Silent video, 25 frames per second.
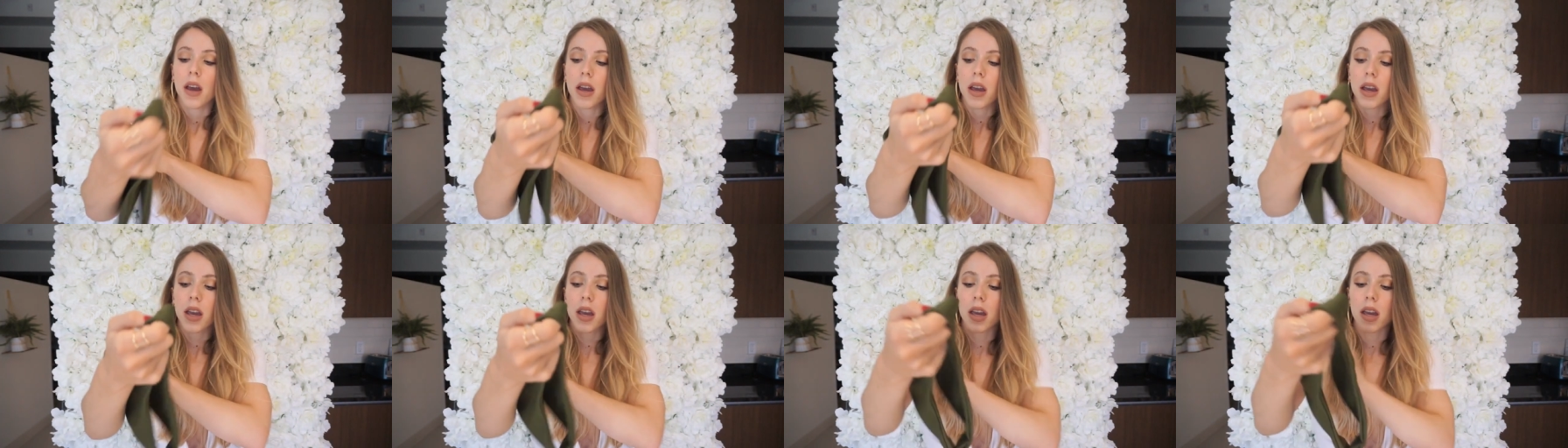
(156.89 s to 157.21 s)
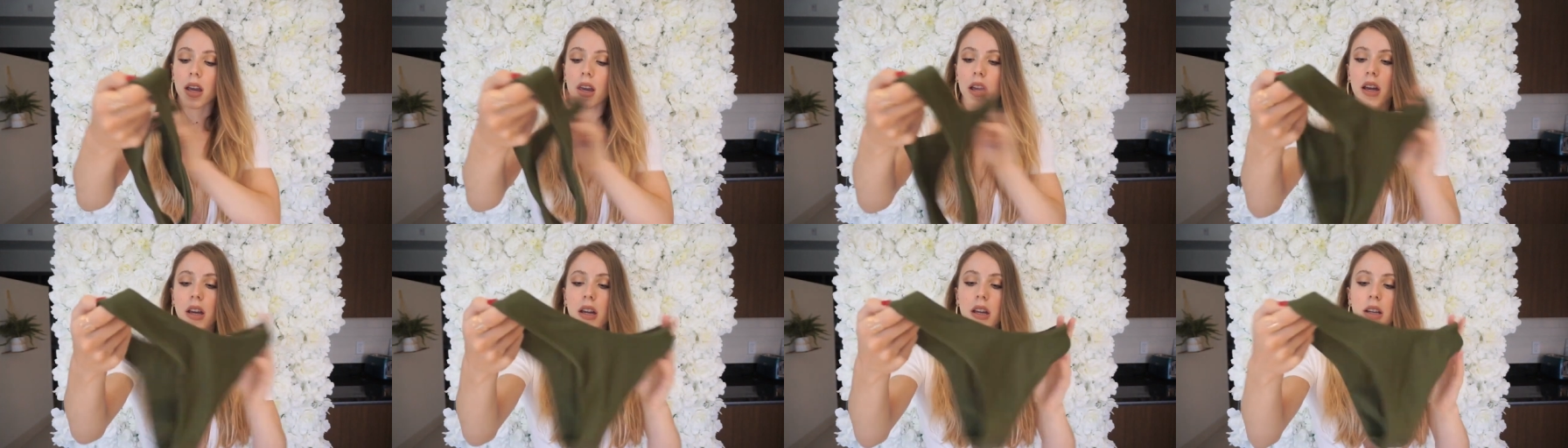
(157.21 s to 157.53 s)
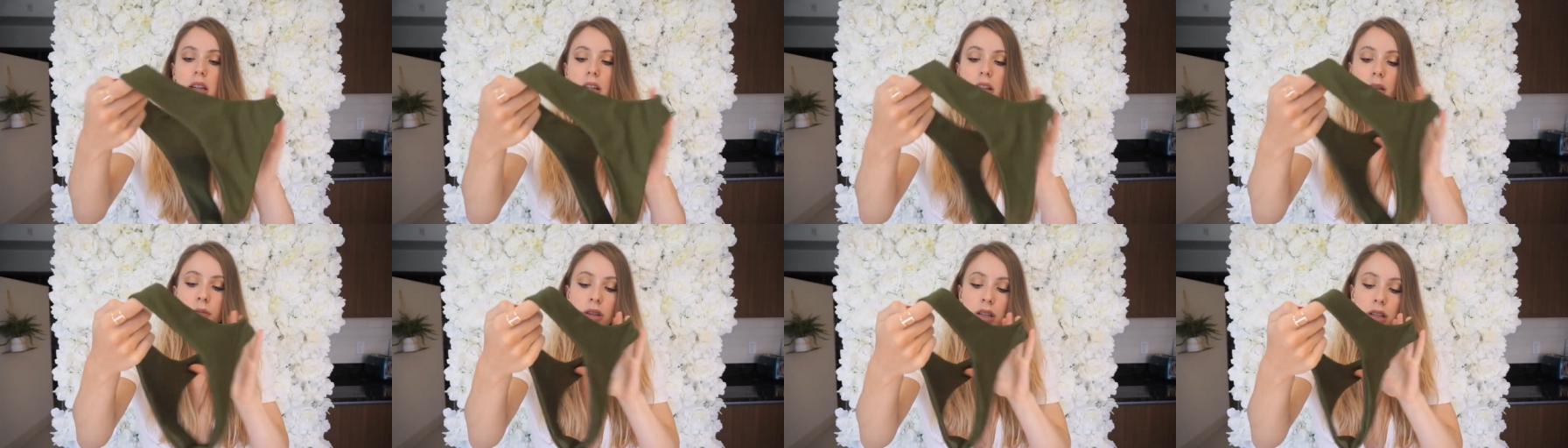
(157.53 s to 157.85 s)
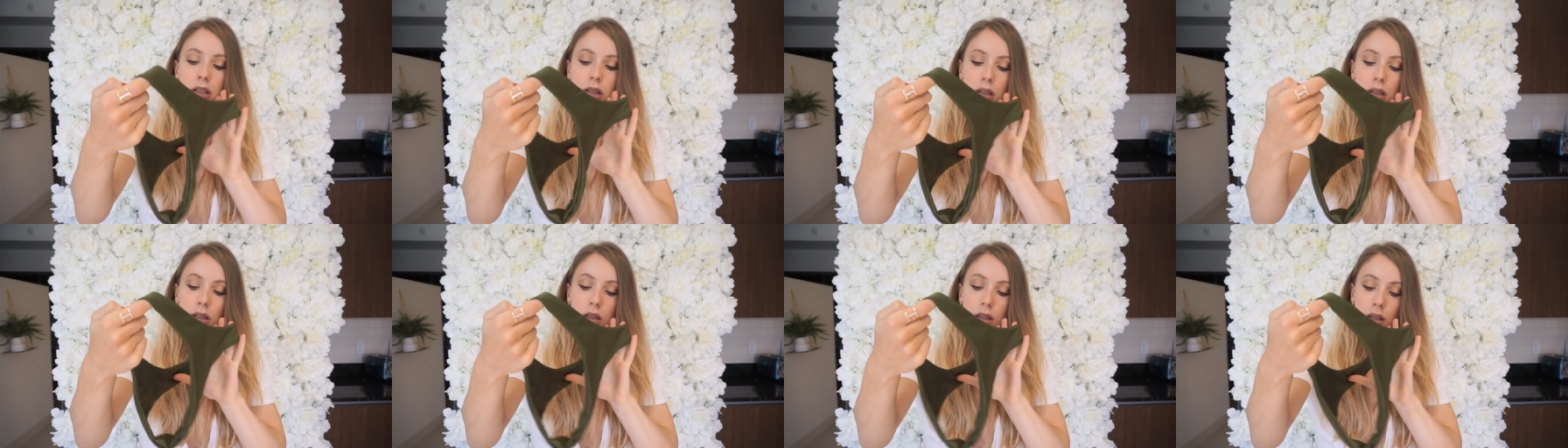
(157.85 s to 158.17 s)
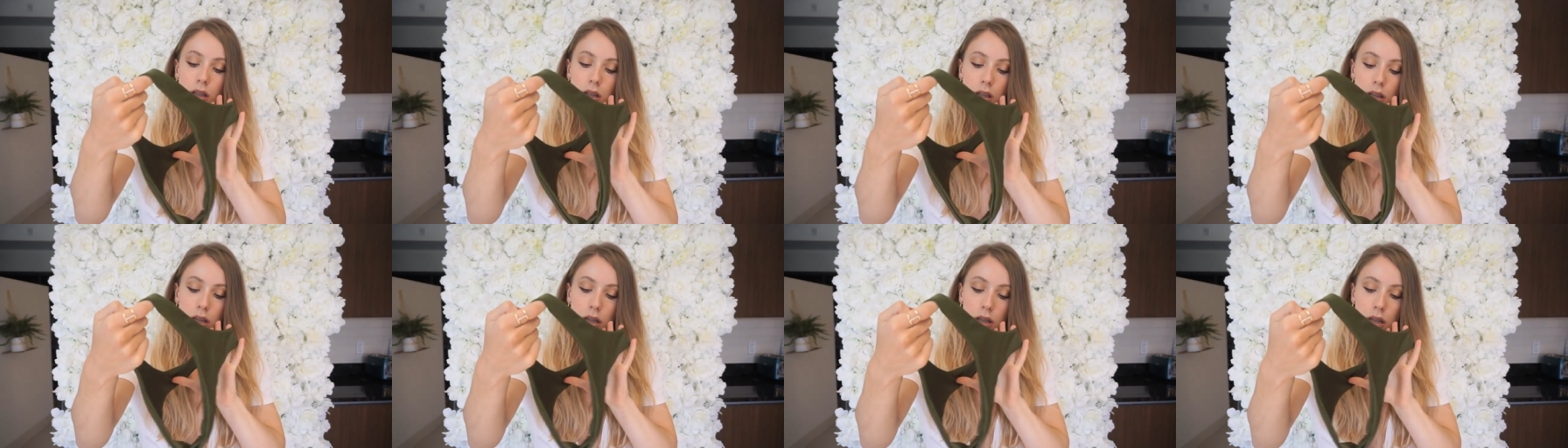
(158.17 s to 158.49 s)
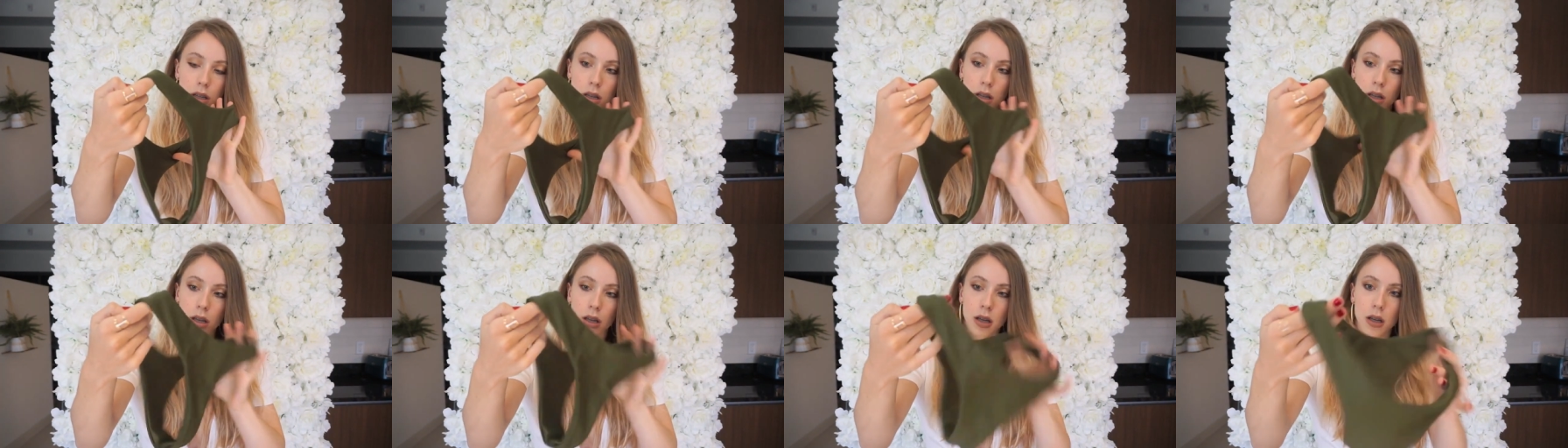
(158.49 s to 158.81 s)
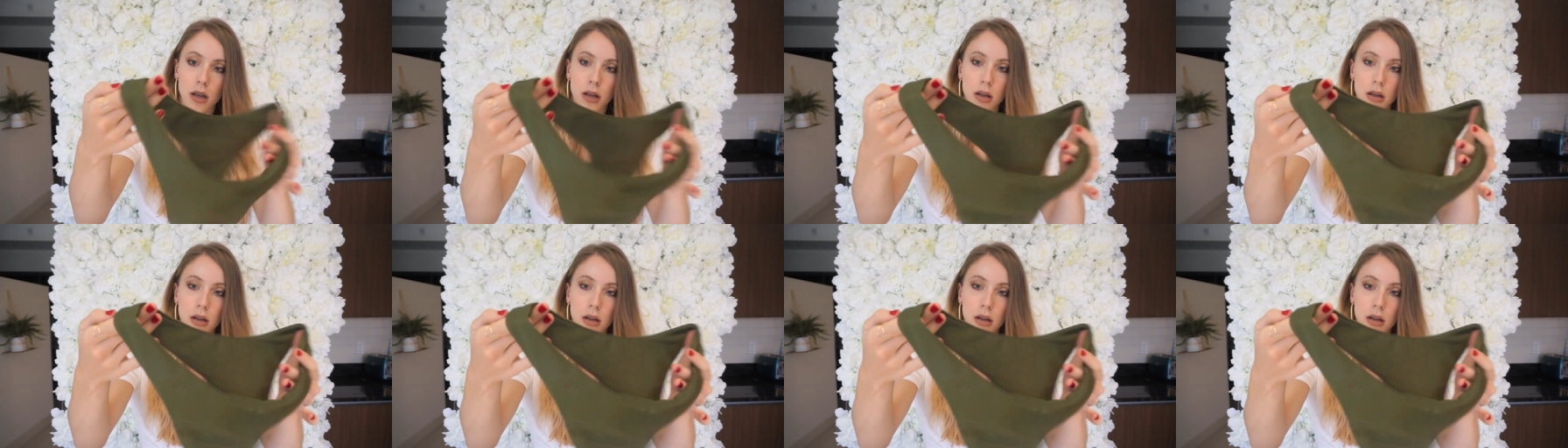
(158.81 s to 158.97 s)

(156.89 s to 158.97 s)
and let me see,